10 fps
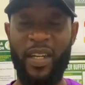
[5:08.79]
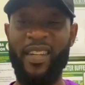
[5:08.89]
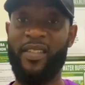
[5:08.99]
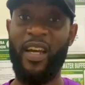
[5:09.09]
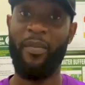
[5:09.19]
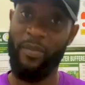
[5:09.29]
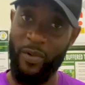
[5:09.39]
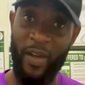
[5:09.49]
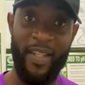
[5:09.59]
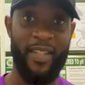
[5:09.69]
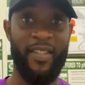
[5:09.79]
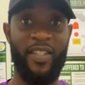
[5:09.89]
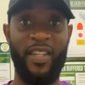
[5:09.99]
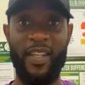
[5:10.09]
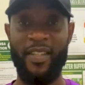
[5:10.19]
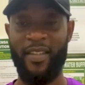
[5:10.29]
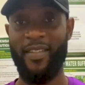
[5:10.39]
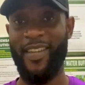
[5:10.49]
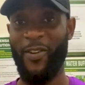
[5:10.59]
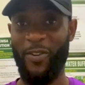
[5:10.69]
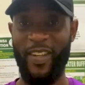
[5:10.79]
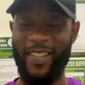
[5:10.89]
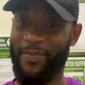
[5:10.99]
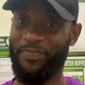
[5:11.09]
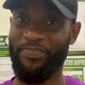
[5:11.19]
and some you can just insert it and all that.